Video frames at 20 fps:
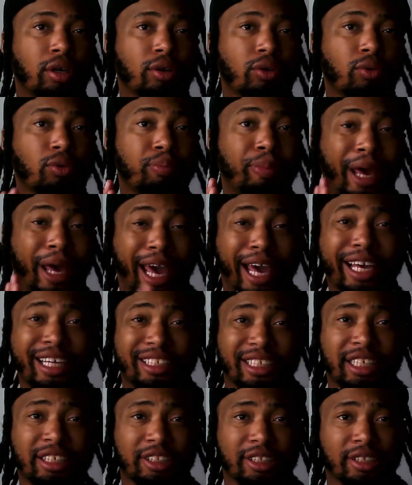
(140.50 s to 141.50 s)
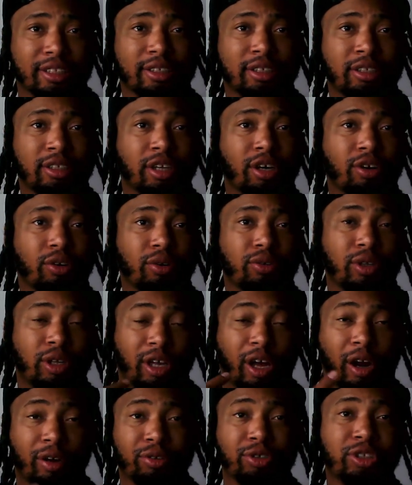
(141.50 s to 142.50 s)
pay attention,
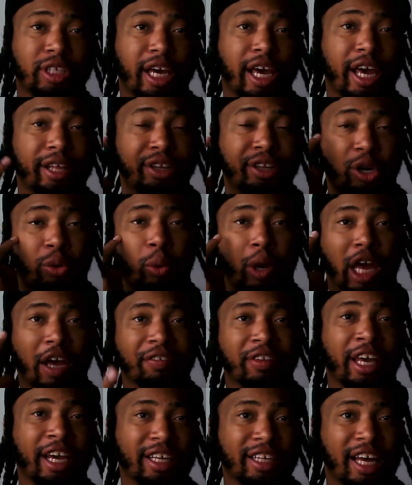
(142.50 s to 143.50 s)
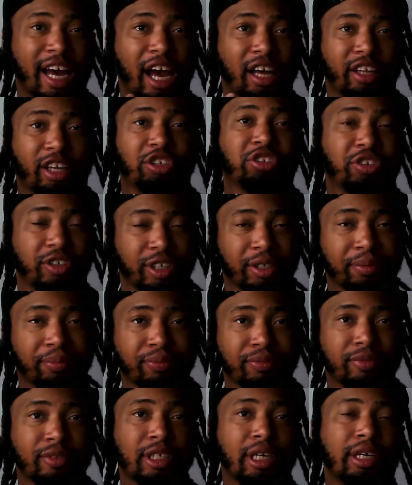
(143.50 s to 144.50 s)
understand their way of thinking and how they trade.
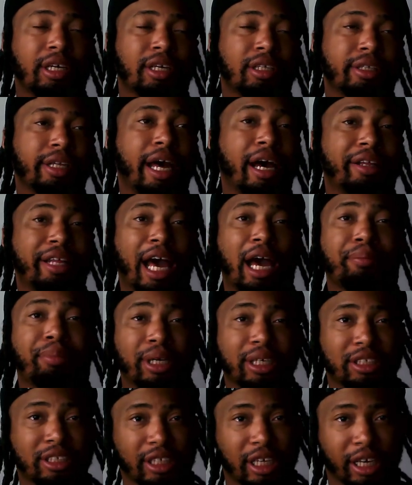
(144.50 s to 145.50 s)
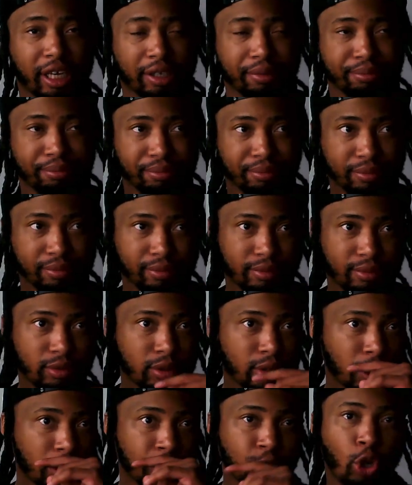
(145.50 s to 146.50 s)
Now that being said,
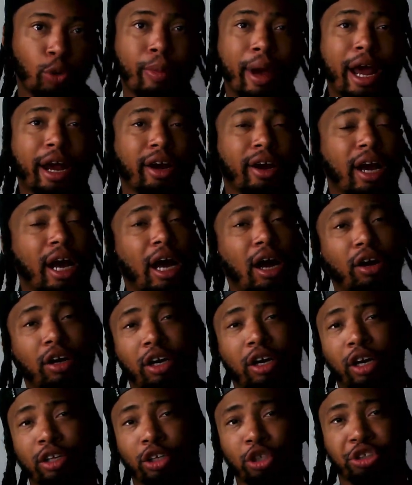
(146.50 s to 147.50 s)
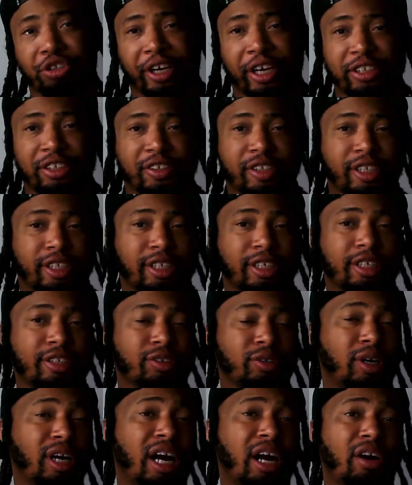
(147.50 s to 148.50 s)
no matter how good the trader is or
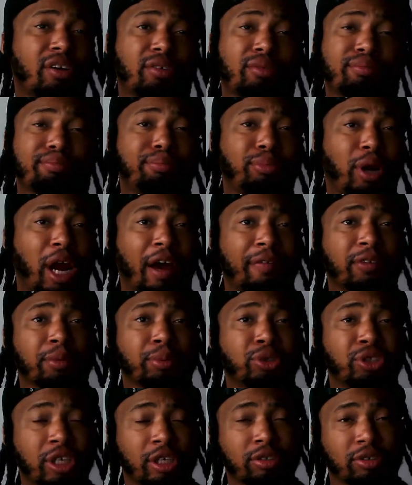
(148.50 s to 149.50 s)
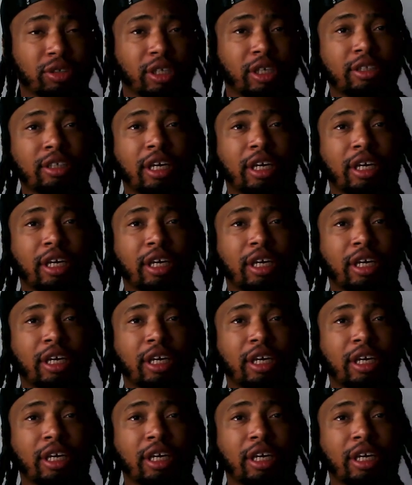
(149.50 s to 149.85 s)
how profitable signals is,